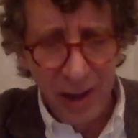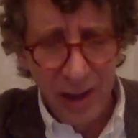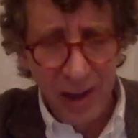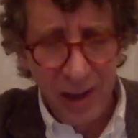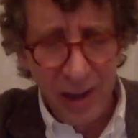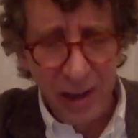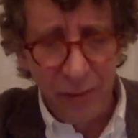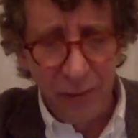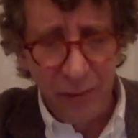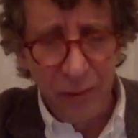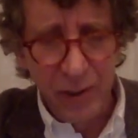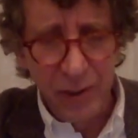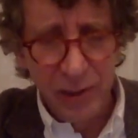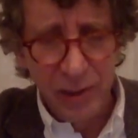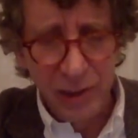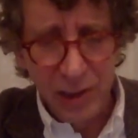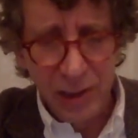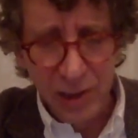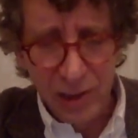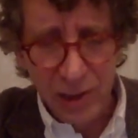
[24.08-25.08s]
different
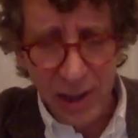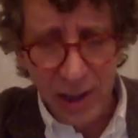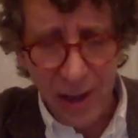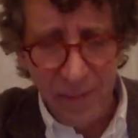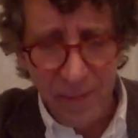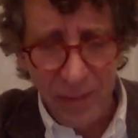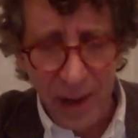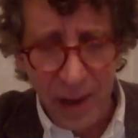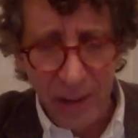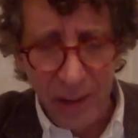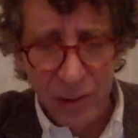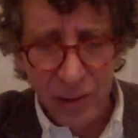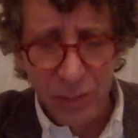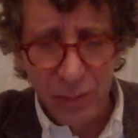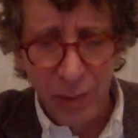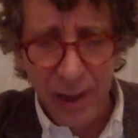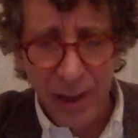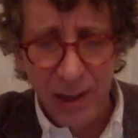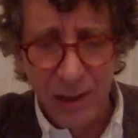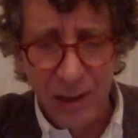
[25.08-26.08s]
disease then. I was playing